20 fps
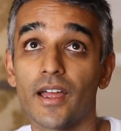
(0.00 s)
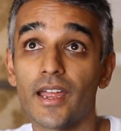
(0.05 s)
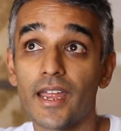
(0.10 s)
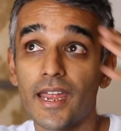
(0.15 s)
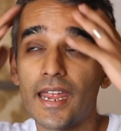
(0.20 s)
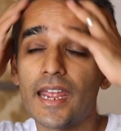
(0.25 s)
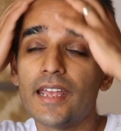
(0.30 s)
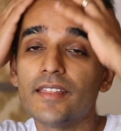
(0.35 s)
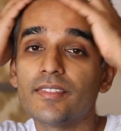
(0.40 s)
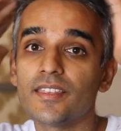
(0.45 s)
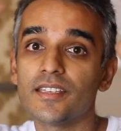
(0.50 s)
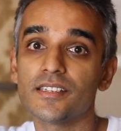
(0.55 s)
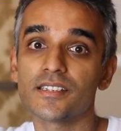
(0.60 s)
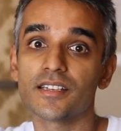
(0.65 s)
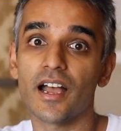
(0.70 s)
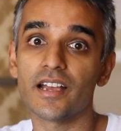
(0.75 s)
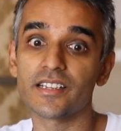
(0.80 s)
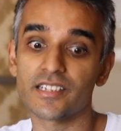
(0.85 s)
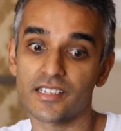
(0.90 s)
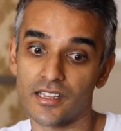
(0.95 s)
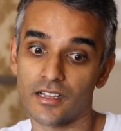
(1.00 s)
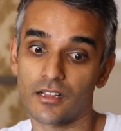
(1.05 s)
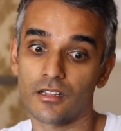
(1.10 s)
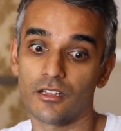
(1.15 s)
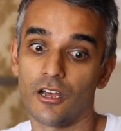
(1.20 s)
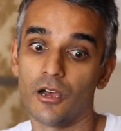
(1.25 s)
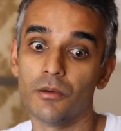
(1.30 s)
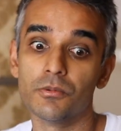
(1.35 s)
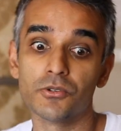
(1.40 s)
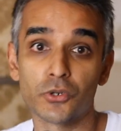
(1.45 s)
I hate these guys at the
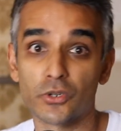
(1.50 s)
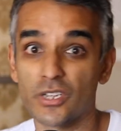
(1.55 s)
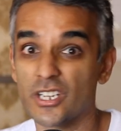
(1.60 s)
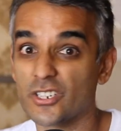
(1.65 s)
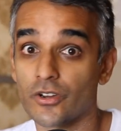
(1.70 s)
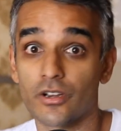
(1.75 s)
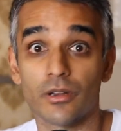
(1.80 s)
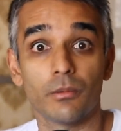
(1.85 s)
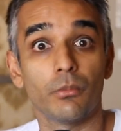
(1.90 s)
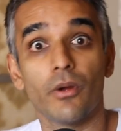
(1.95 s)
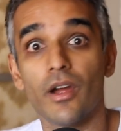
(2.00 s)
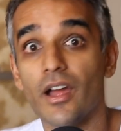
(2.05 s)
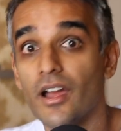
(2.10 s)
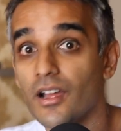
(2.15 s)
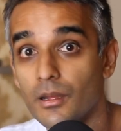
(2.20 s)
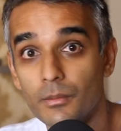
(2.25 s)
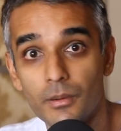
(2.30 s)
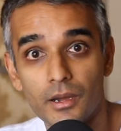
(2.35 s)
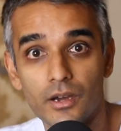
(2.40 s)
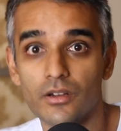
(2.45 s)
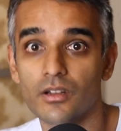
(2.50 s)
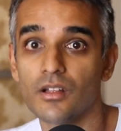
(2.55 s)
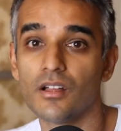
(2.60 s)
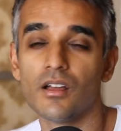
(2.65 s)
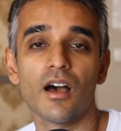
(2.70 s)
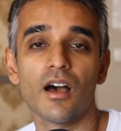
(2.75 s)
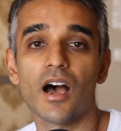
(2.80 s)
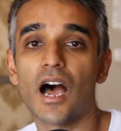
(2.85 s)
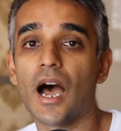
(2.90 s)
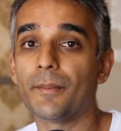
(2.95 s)
clubs who are like trying to brag about
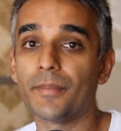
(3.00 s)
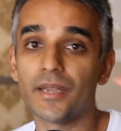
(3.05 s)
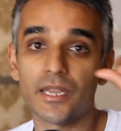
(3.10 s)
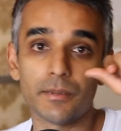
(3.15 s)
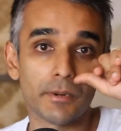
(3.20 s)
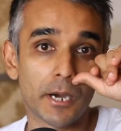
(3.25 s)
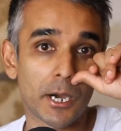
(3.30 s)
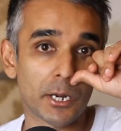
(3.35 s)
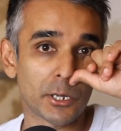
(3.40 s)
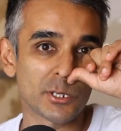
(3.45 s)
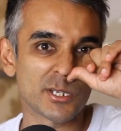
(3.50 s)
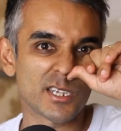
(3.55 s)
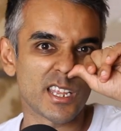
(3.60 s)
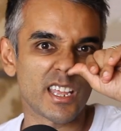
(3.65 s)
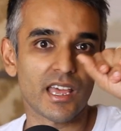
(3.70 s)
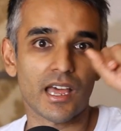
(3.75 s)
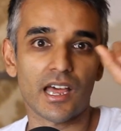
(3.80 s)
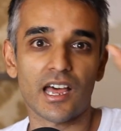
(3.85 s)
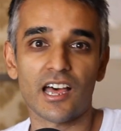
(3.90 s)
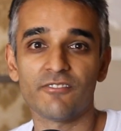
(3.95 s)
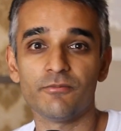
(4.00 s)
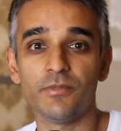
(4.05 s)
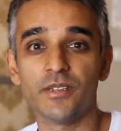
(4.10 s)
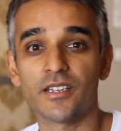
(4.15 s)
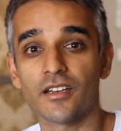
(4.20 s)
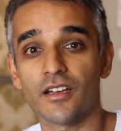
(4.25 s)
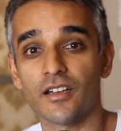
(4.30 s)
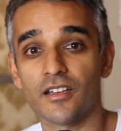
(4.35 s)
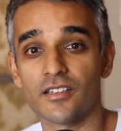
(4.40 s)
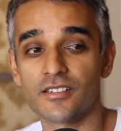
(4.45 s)
how many bottles they have
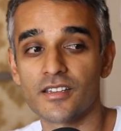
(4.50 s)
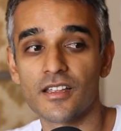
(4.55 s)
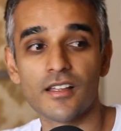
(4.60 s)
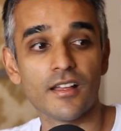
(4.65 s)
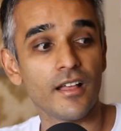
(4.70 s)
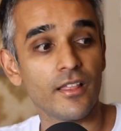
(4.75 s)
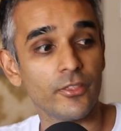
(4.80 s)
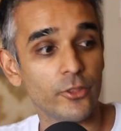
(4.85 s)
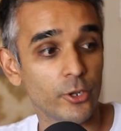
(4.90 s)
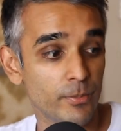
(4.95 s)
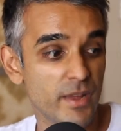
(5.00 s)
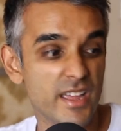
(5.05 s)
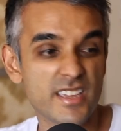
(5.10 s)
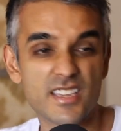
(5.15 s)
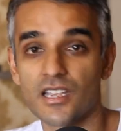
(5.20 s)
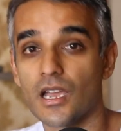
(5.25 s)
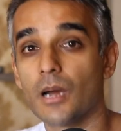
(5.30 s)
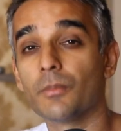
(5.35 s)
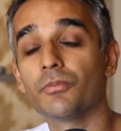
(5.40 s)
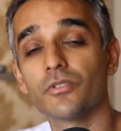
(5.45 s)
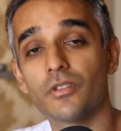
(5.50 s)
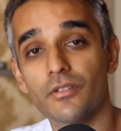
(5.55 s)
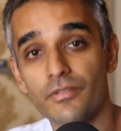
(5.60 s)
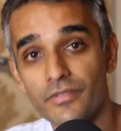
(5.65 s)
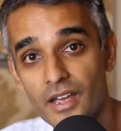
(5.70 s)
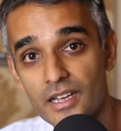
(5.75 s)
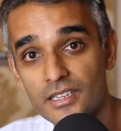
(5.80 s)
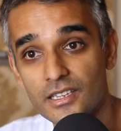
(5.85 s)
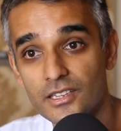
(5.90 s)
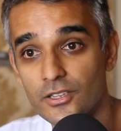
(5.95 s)
because they're making up for the
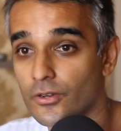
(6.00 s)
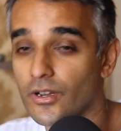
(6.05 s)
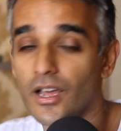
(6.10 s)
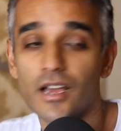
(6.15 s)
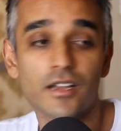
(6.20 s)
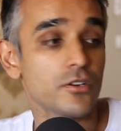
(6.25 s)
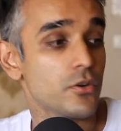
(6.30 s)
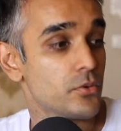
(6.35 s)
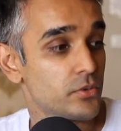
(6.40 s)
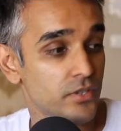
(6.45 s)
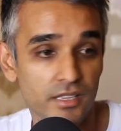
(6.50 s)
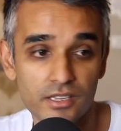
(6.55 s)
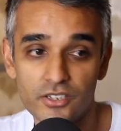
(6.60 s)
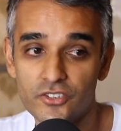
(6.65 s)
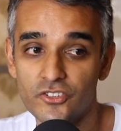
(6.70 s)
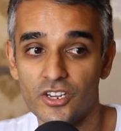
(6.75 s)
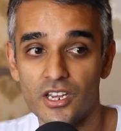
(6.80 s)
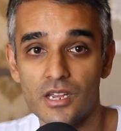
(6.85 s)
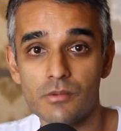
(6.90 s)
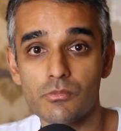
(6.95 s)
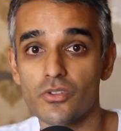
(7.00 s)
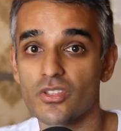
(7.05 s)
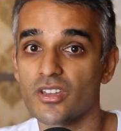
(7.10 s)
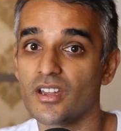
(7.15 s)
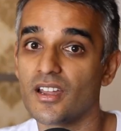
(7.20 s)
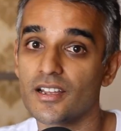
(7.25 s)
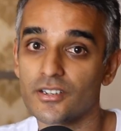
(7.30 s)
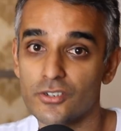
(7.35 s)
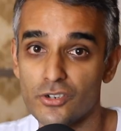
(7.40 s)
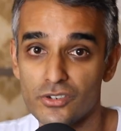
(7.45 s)
fact that they're not going to the gym or they're
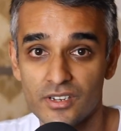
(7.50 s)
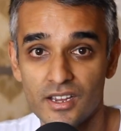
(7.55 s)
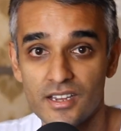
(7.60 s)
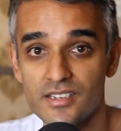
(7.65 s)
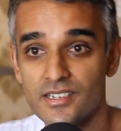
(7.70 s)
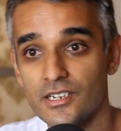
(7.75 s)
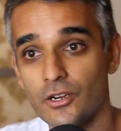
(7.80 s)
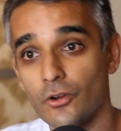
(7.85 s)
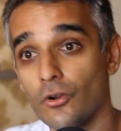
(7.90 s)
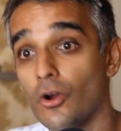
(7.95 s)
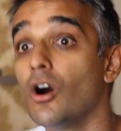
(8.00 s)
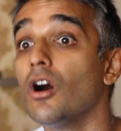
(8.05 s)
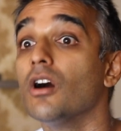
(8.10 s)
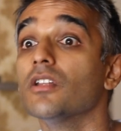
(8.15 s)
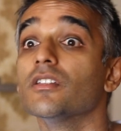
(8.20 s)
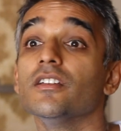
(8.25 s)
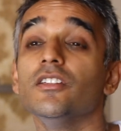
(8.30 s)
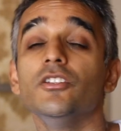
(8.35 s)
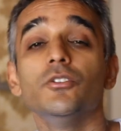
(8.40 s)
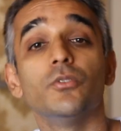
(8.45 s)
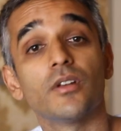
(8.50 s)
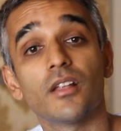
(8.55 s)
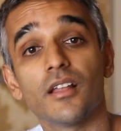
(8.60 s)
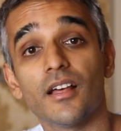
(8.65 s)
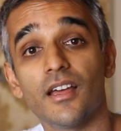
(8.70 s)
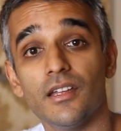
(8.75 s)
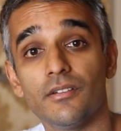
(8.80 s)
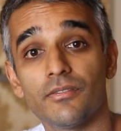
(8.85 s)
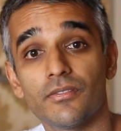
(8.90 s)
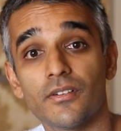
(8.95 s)
not exercising or all they do in
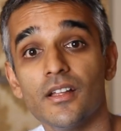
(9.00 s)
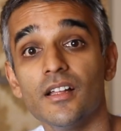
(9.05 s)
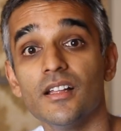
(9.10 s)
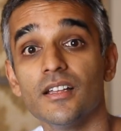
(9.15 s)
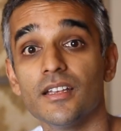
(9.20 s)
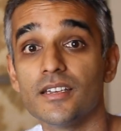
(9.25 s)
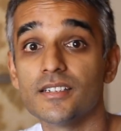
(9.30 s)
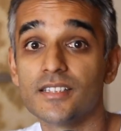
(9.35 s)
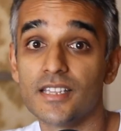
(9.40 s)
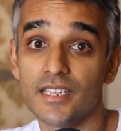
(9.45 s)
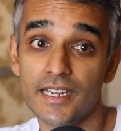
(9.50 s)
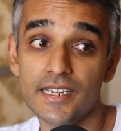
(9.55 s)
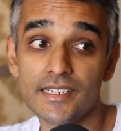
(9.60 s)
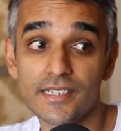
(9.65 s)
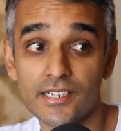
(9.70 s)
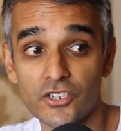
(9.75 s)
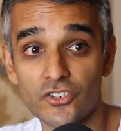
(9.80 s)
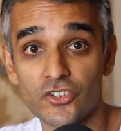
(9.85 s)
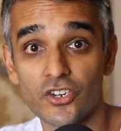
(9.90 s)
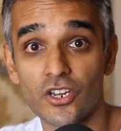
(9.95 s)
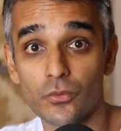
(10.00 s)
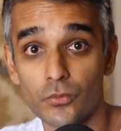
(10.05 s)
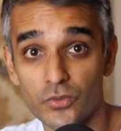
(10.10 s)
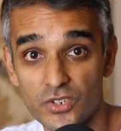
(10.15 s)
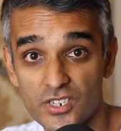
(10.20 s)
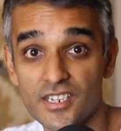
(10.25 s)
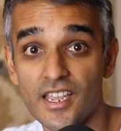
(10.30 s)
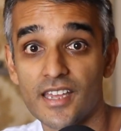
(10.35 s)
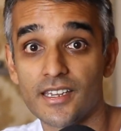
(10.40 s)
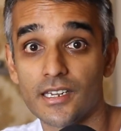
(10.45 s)
life is the easy shit,
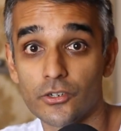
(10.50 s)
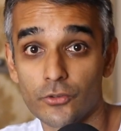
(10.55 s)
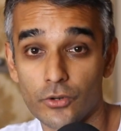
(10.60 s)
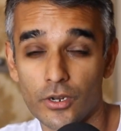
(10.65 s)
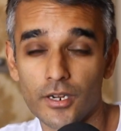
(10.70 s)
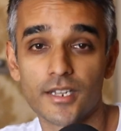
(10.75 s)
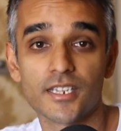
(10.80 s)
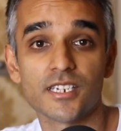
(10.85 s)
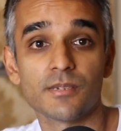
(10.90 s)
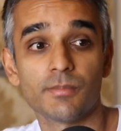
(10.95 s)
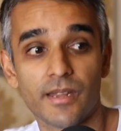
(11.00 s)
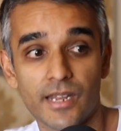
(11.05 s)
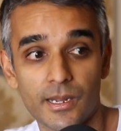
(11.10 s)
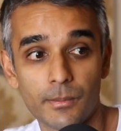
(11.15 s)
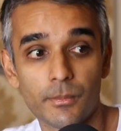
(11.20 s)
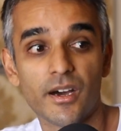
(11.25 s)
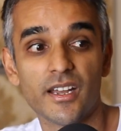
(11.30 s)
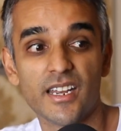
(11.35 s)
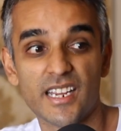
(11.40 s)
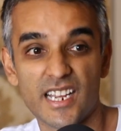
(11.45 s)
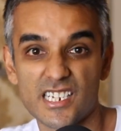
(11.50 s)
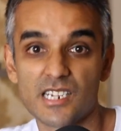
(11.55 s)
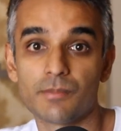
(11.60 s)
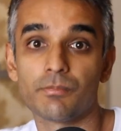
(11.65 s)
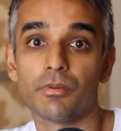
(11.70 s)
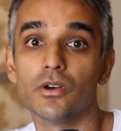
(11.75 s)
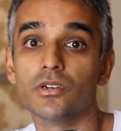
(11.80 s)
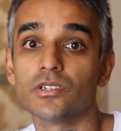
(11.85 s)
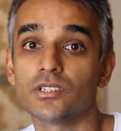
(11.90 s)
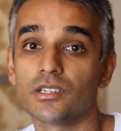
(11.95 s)
which is getting drunk and spending money as
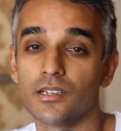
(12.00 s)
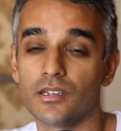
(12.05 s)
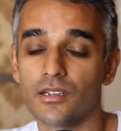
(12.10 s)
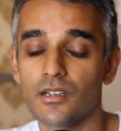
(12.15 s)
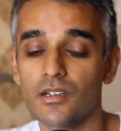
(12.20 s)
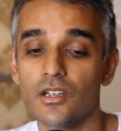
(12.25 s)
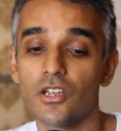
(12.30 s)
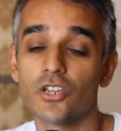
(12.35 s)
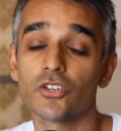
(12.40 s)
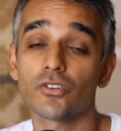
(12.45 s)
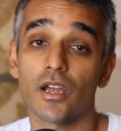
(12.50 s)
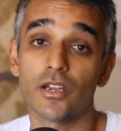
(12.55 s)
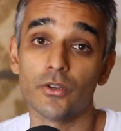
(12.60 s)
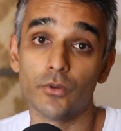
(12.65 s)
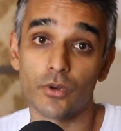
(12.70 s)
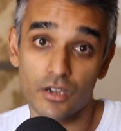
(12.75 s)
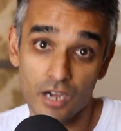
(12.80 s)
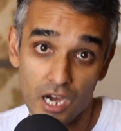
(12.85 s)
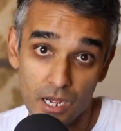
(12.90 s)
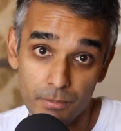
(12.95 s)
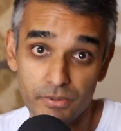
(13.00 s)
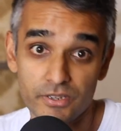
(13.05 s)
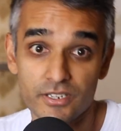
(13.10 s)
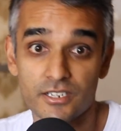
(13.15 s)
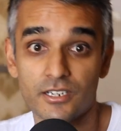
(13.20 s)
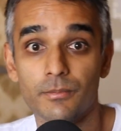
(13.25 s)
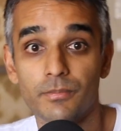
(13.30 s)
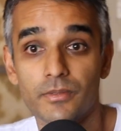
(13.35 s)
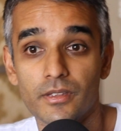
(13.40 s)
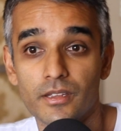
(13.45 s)
opposed to trying to accomplish
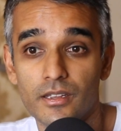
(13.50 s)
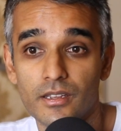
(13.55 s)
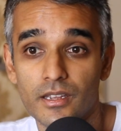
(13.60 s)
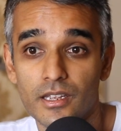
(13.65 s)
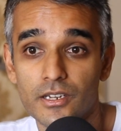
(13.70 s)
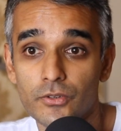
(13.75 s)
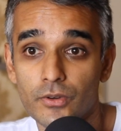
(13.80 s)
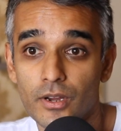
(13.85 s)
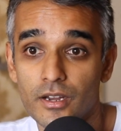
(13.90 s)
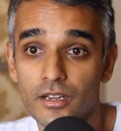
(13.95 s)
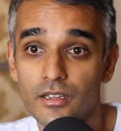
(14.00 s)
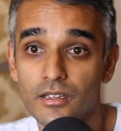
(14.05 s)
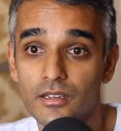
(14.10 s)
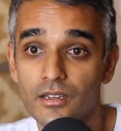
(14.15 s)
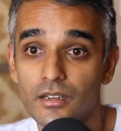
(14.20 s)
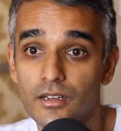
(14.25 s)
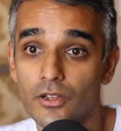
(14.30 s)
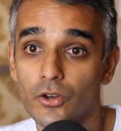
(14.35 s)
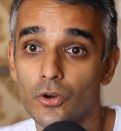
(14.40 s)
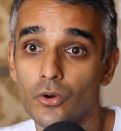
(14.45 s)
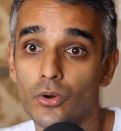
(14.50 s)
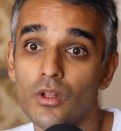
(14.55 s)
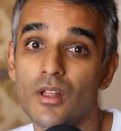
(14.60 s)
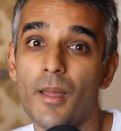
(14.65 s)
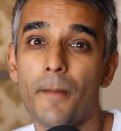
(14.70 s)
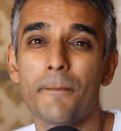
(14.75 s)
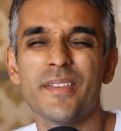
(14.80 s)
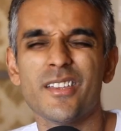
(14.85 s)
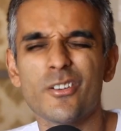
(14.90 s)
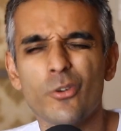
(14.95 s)
something and trying to, you know,
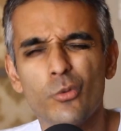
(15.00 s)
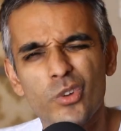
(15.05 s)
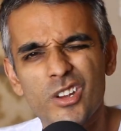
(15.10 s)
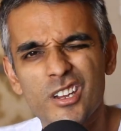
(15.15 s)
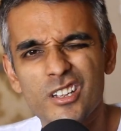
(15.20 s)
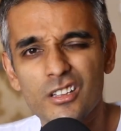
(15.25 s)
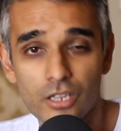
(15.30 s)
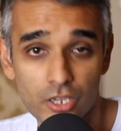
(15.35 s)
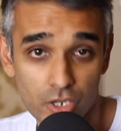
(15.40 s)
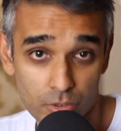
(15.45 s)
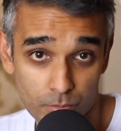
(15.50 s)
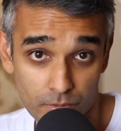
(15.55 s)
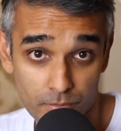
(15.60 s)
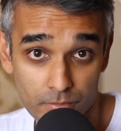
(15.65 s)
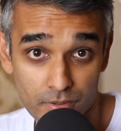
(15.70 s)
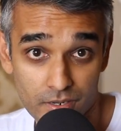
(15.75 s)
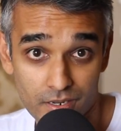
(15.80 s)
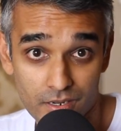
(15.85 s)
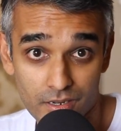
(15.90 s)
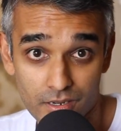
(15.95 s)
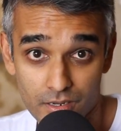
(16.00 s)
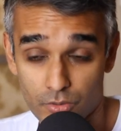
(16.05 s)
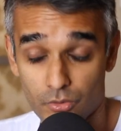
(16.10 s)
be a real human being.